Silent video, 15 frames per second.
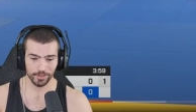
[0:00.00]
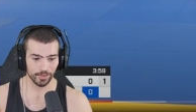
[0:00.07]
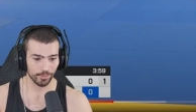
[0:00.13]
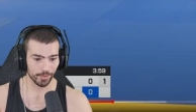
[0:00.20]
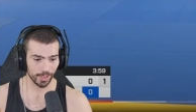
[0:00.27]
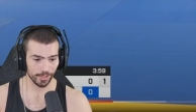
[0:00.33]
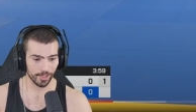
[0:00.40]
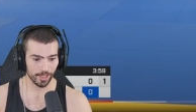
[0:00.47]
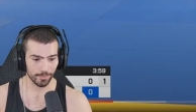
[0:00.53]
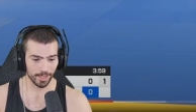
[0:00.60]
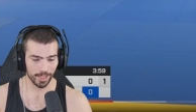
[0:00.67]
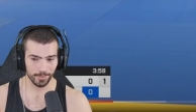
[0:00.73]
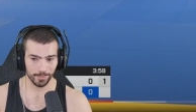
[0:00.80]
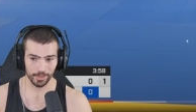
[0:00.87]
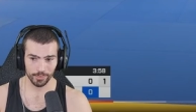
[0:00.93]
really think
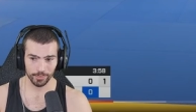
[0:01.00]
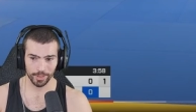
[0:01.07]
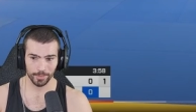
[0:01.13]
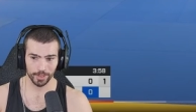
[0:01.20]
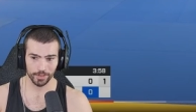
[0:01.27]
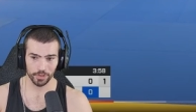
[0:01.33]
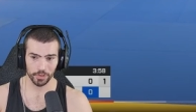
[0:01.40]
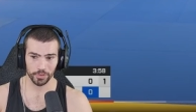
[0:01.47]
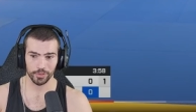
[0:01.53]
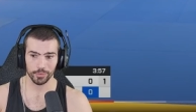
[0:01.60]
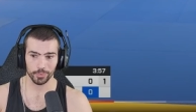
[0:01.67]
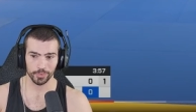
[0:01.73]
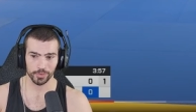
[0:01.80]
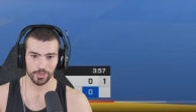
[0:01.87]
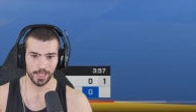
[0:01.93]
about it, but you were able to turn to
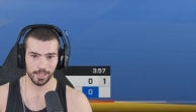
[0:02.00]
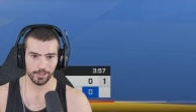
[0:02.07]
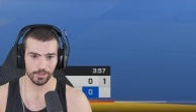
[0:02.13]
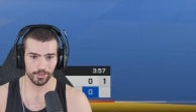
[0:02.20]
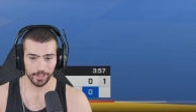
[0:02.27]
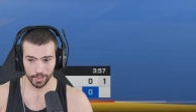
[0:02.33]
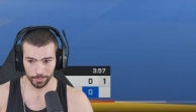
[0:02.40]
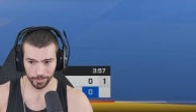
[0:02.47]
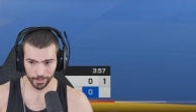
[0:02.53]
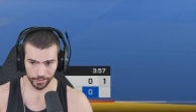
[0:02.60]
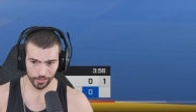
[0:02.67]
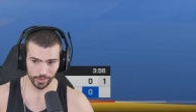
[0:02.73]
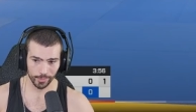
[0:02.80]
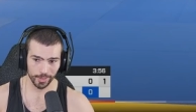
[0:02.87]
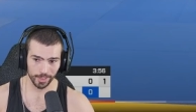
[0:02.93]
north-south, so now your
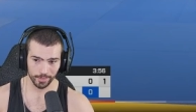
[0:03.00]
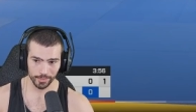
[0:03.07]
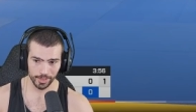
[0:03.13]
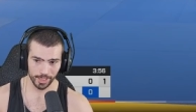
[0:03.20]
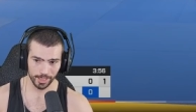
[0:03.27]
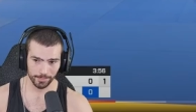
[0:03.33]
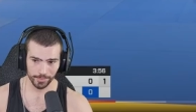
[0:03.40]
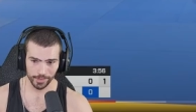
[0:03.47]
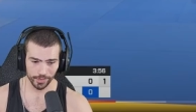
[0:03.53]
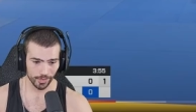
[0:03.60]
pressure is going into his hips.